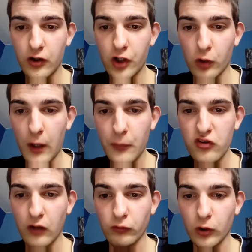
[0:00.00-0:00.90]

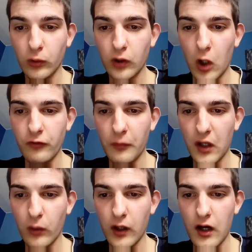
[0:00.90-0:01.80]
corrupt and rule over
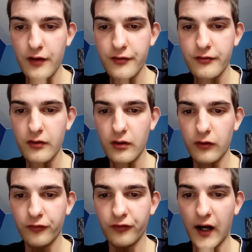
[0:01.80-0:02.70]
Middle-earth,
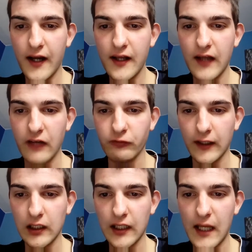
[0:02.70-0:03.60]
find and
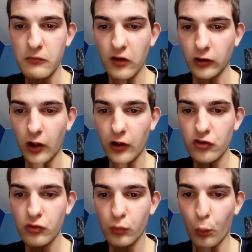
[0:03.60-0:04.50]
reclaim the
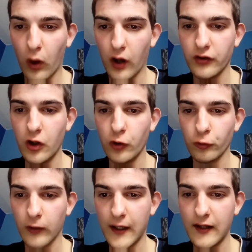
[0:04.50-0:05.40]
lost One
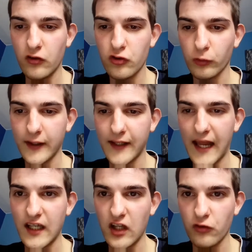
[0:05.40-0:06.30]
Ring to
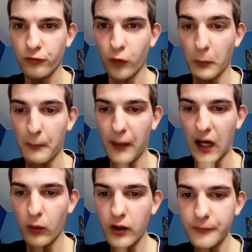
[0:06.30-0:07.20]
regain his former
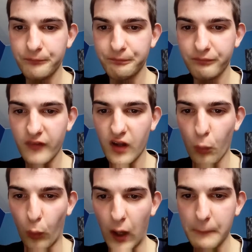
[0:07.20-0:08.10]
power,
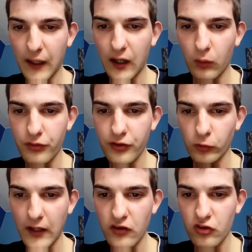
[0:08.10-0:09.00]
wipe out the
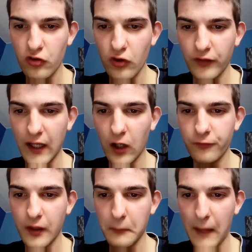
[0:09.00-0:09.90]
races of
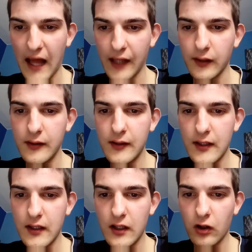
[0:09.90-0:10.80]
elf and man,
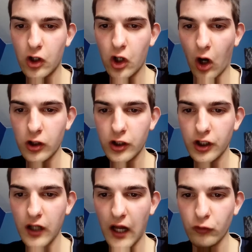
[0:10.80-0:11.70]

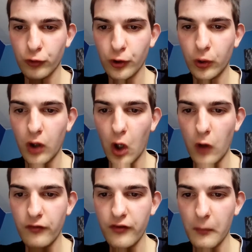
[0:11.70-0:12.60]
conquer and rule
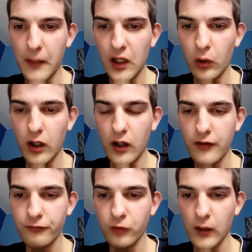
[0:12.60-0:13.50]
over the
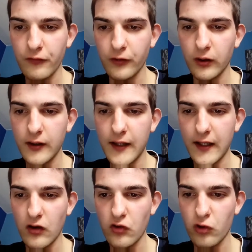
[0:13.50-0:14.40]
Middle-earth forever
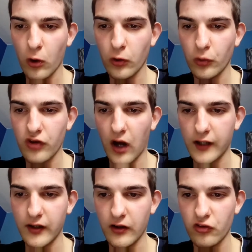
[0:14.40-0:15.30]
in eternal
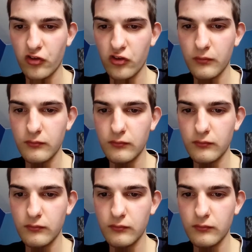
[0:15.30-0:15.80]
darkness.